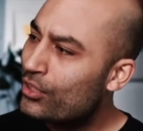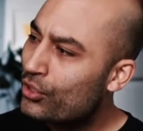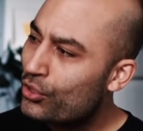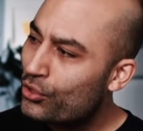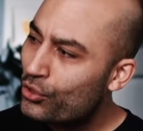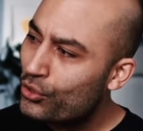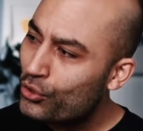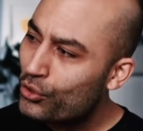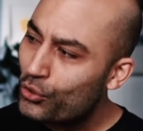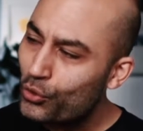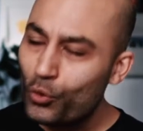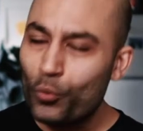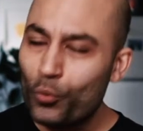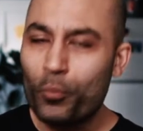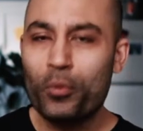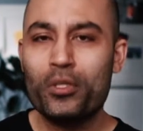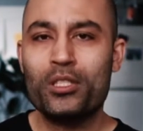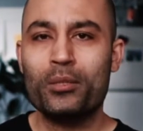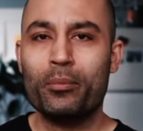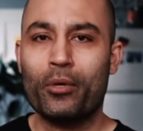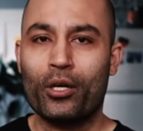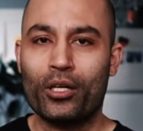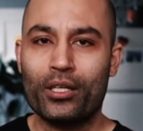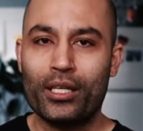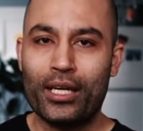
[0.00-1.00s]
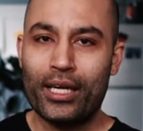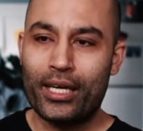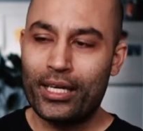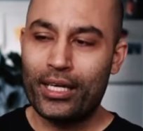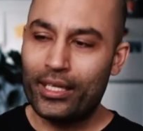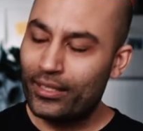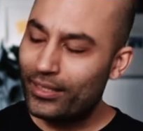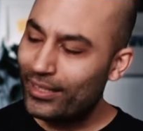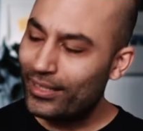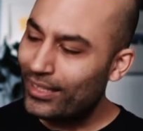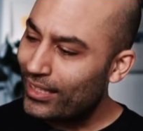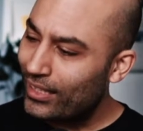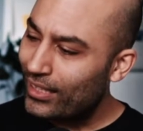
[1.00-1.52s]
Super smart guy,
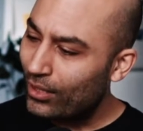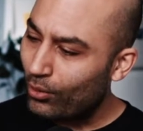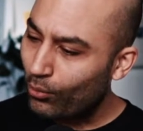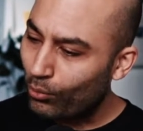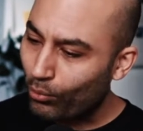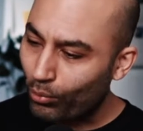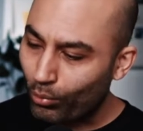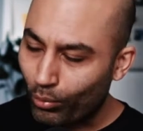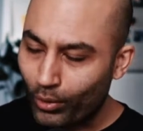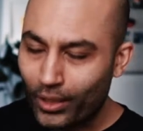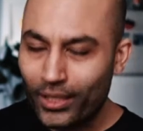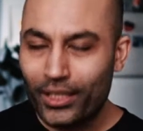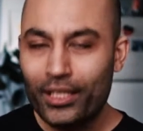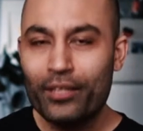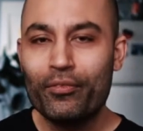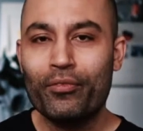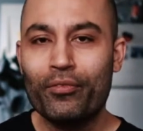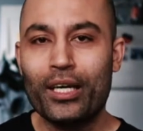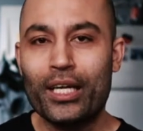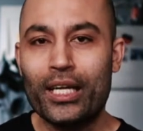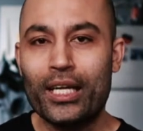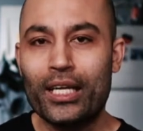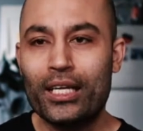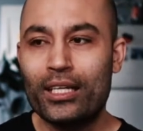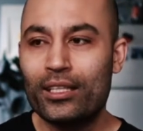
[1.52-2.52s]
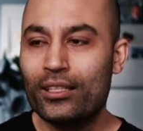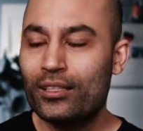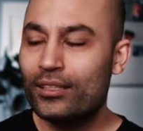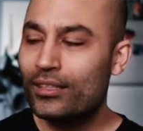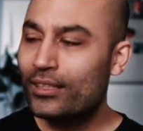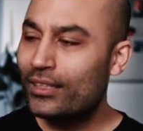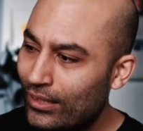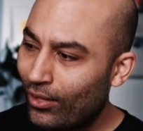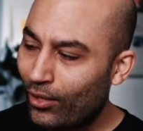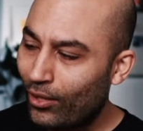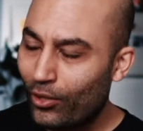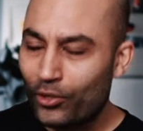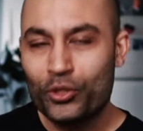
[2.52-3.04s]
really funny,
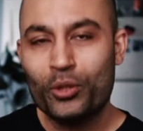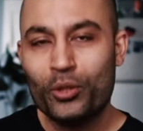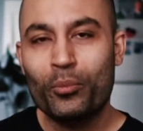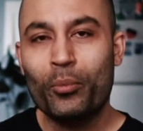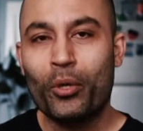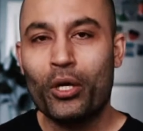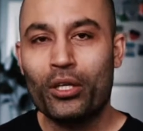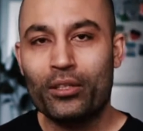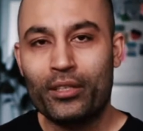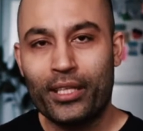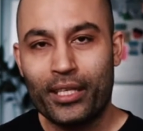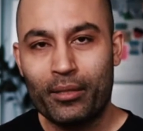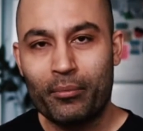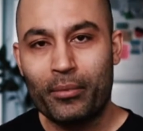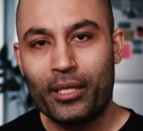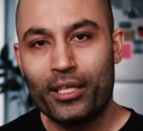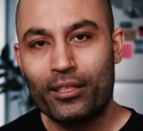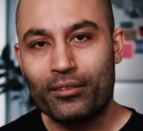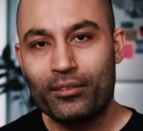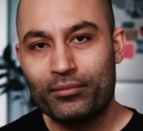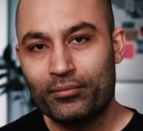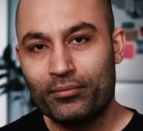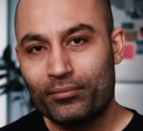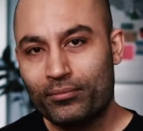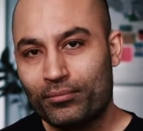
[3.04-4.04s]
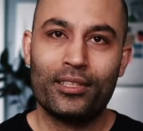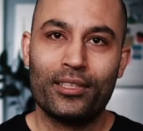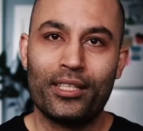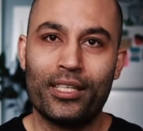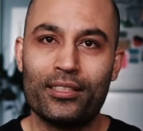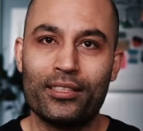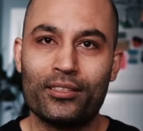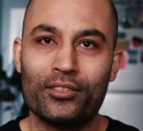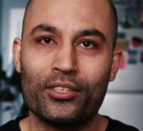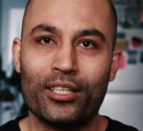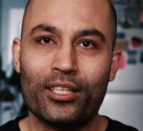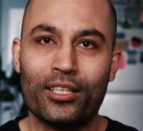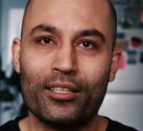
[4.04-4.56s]
also bald like me. Hey
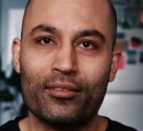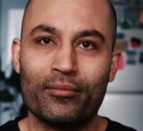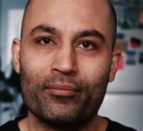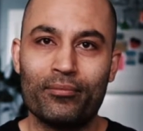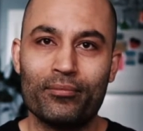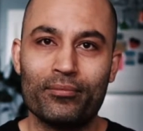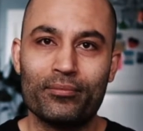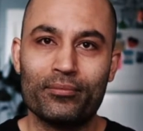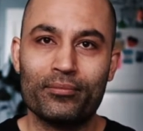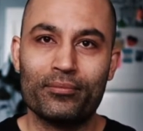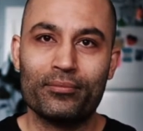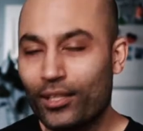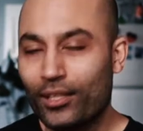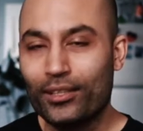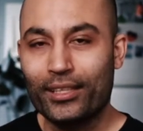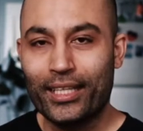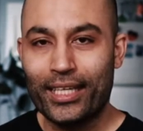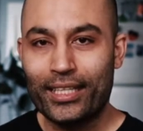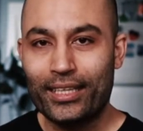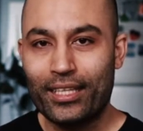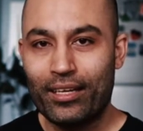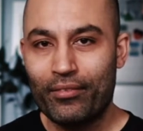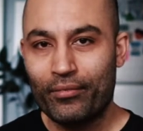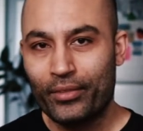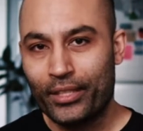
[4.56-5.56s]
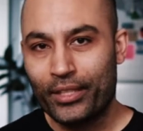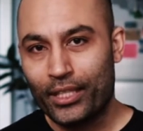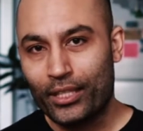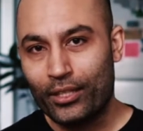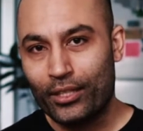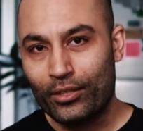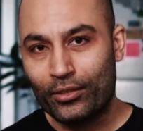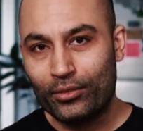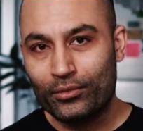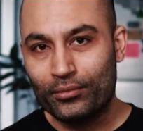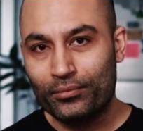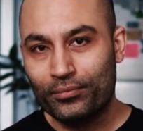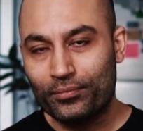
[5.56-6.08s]
Scott, I'll link that
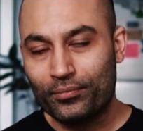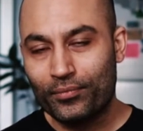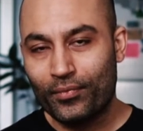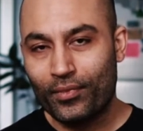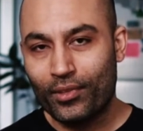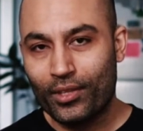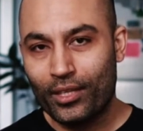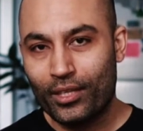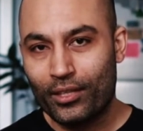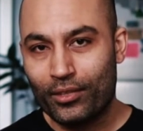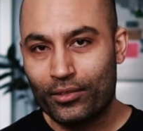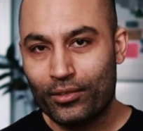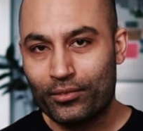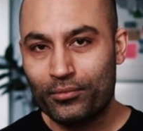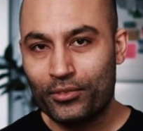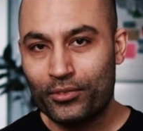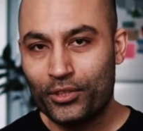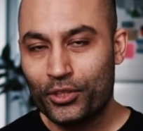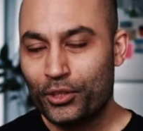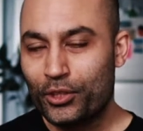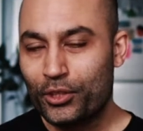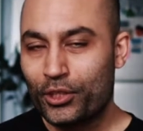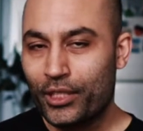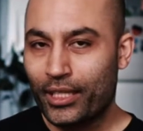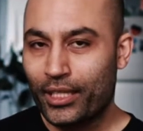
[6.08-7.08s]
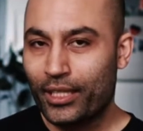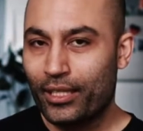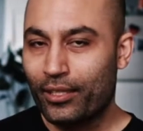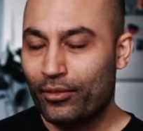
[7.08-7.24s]
video here. You should check it